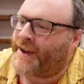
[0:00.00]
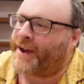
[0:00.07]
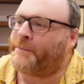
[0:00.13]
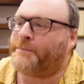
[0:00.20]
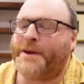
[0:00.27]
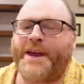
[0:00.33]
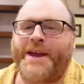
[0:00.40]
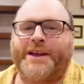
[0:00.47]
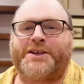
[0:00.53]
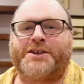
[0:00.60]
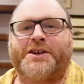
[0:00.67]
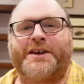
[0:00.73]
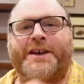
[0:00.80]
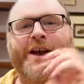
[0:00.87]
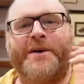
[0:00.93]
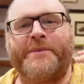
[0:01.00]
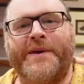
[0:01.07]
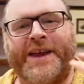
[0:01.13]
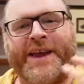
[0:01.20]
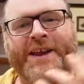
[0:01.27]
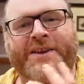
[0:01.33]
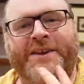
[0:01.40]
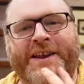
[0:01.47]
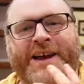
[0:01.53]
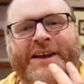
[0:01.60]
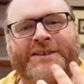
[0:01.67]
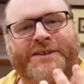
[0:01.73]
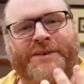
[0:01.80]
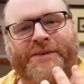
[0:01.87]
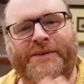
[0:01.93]
a picture coming in and
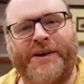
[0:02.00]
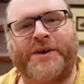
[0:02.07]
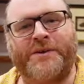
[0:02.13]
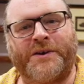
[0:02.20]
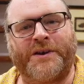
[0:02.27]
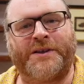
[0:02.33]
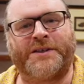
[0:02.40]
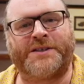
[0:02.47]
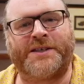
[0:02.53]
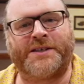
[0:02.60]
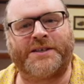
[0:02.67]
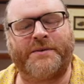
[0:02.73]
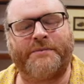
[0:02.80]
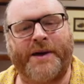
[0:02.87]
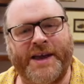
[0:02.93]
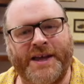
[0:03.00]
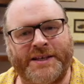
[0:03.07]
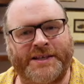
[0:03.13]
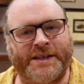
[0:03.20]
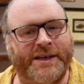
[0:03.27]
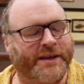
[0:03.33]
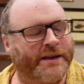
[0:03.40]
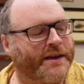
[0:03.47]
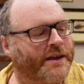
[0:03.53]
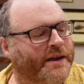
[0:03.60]
out of focus. It's amazing.